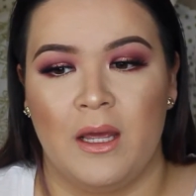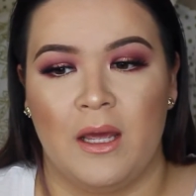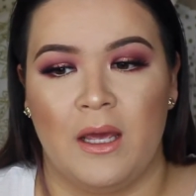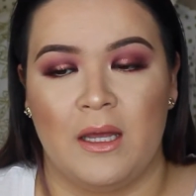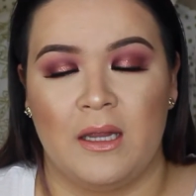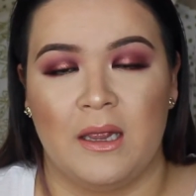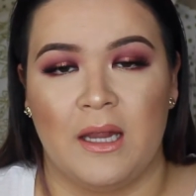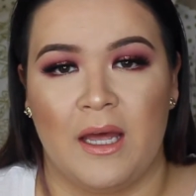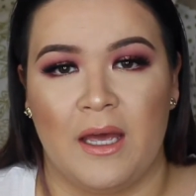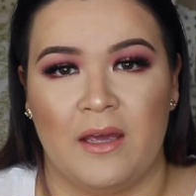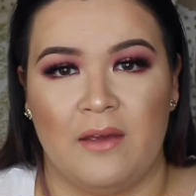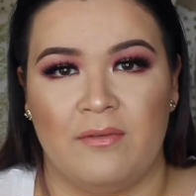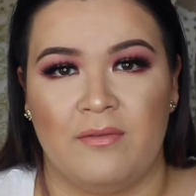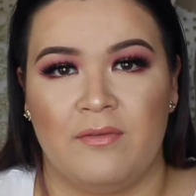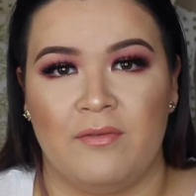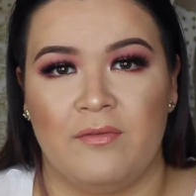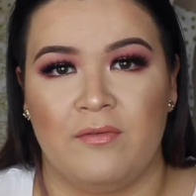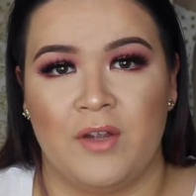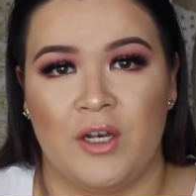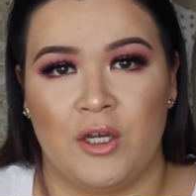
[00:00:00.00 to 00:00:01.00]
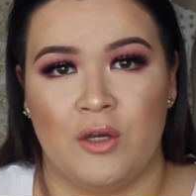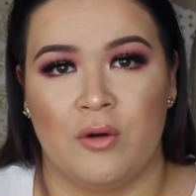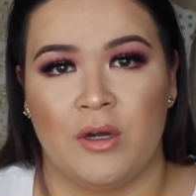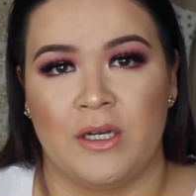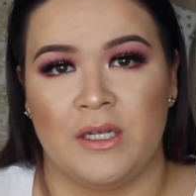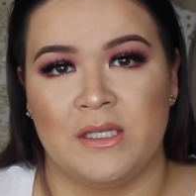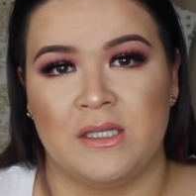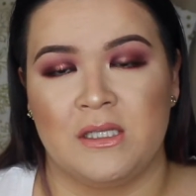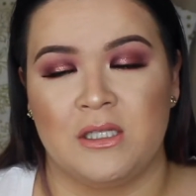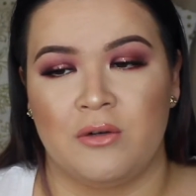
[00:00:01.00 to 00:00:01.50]
a live video
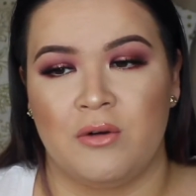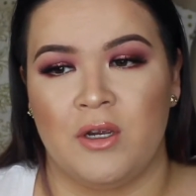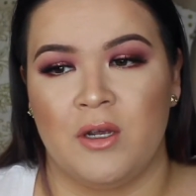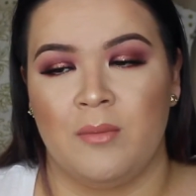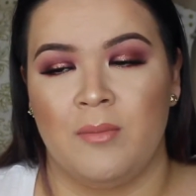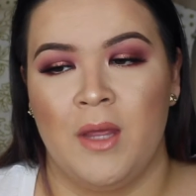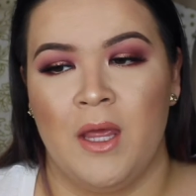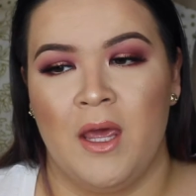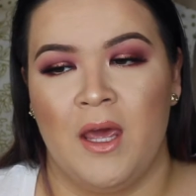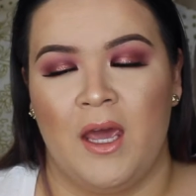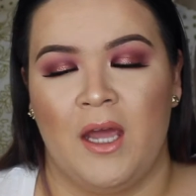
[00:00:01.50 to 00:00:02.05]
on Instagram,